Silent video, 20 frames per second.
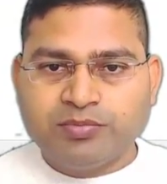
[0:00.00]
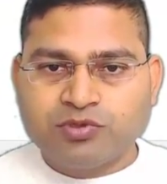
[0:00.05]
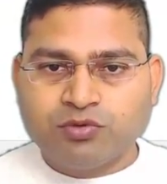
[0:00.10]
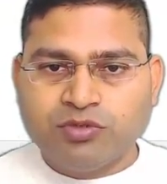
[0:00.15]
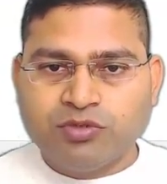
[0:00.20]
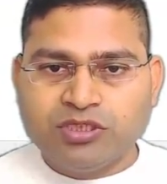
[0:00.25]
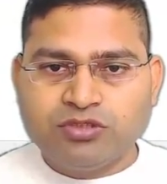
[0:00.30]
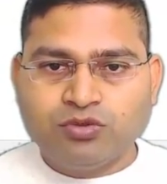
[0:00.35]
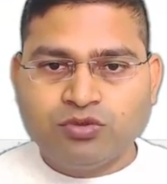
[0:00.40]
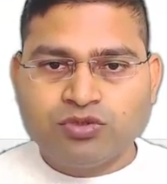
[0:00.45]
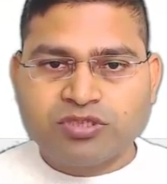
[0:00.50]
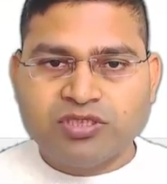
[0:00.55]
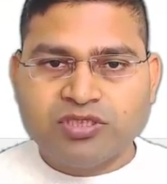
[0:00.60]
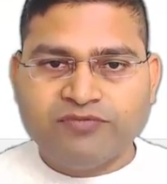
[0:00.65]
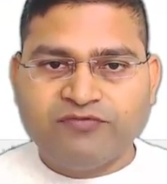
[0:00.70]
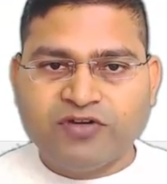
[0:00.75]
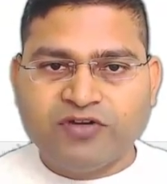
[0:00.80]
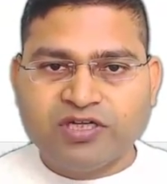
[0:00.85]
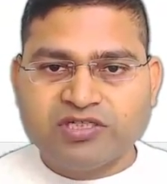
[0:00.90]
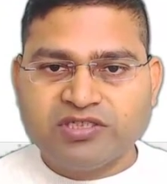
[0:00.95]
So we'll use
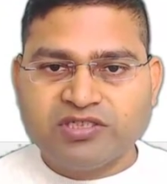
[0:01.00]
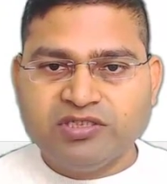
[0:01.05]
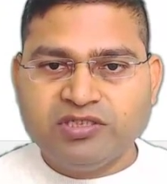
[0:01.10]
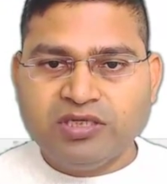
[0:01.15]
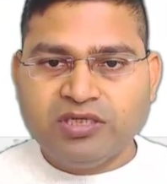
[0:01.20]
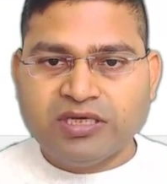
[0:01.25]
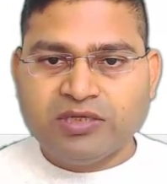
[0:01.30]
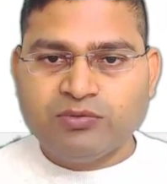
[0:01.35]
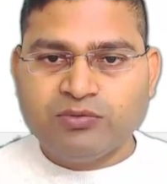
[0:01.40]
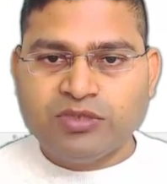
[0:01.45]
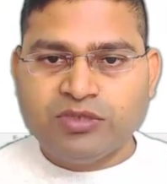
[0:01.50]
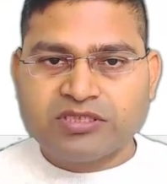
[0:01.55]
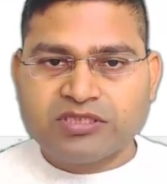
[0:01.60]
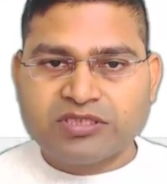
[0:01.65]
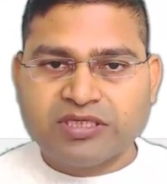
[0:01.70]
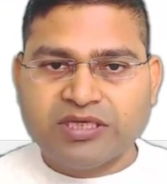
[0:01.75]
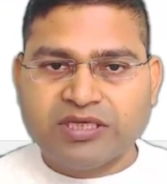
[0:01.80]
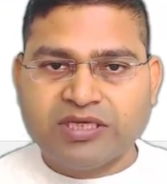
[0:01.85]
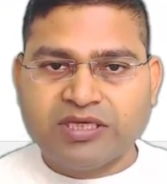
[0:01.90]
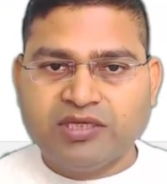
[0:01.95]
zip function and we'll
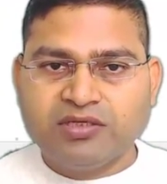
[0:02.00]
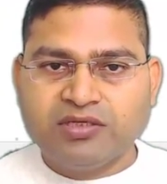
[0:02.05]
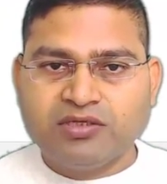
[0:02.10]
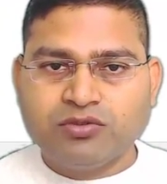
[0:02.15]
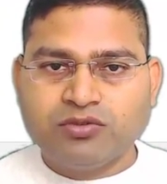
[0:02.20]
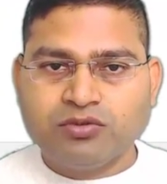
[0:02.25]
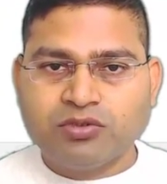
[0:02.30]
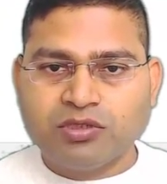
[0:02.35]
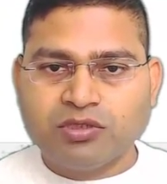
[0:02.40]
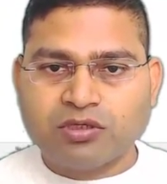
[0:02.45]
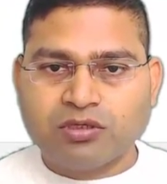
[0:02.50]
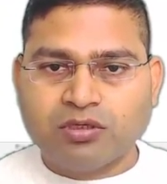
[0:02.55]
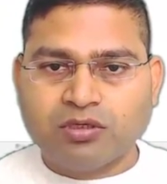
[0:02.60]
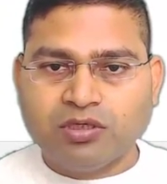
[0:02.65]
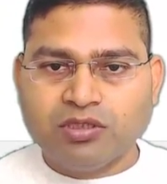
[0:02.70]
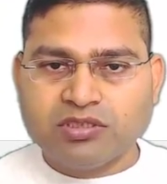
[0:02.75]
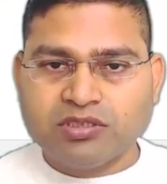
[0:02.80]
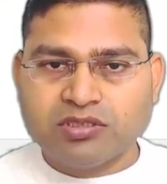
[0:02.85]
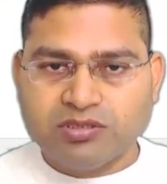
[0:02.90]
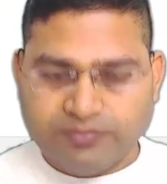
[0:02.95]
say total
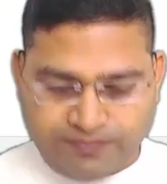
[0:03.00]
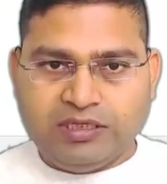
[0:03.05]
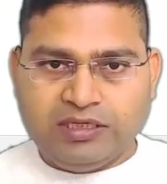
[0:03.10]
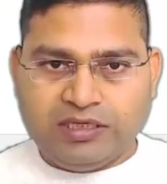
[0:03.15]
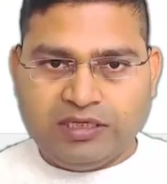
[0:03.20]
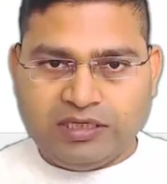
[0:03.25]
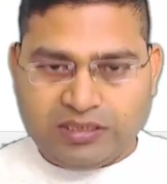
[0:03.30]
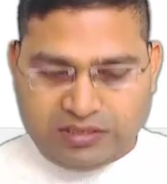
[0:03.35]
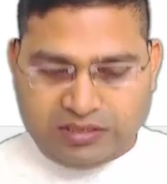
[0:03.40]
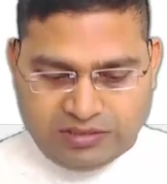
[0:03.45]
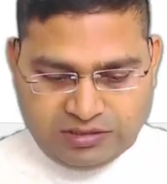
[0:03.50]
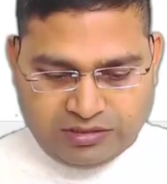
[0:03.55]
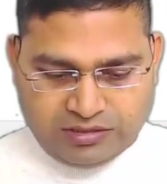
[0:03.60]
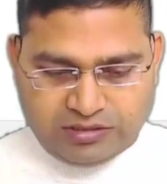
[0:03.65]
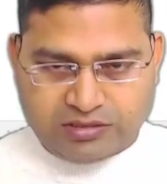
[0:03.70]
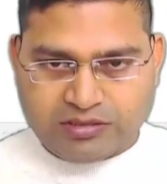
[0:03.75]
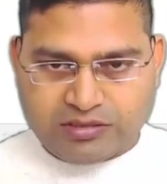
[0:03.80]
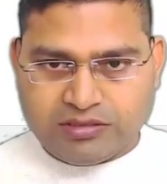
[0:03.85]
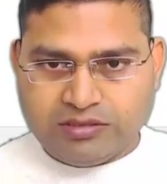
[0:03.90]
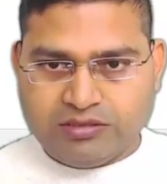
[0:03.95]
cost
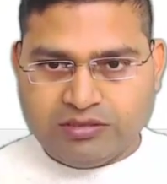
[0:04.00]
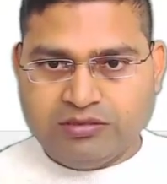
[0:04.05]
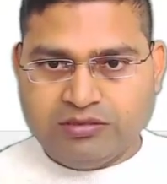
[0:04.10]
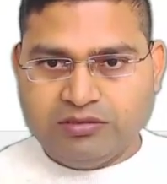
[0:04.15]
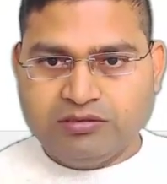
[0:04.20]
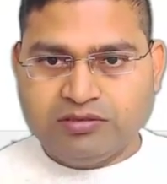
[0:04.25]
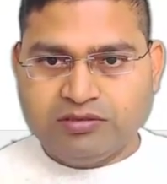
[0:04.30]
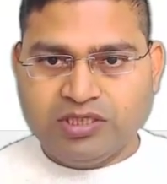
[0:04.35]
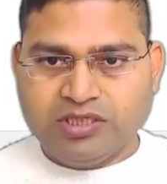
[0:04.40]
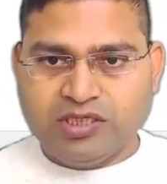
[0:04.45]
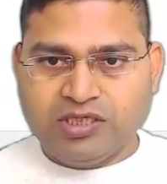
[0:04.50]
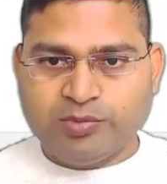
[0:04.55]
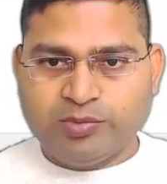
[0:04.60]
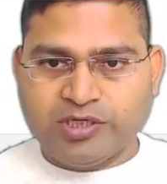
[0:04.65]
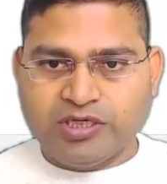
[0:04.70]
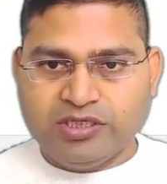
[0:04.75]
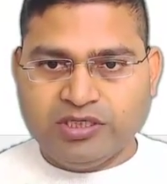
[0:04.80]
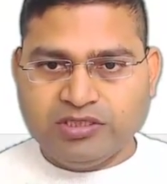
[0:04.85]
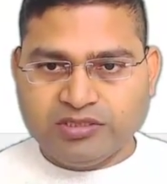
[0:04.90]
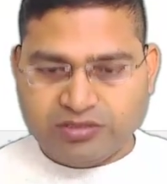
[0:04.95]
and sale
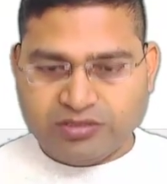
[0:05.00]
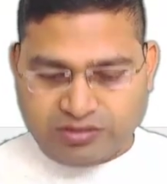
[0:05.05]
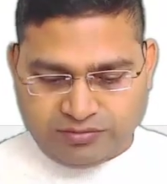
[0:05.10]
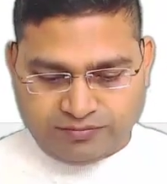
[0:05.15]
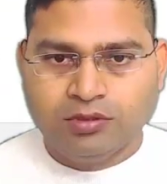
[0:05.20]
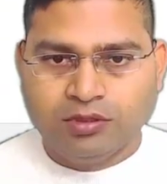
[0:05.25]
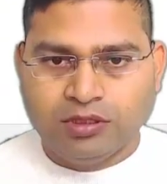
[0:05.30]
price.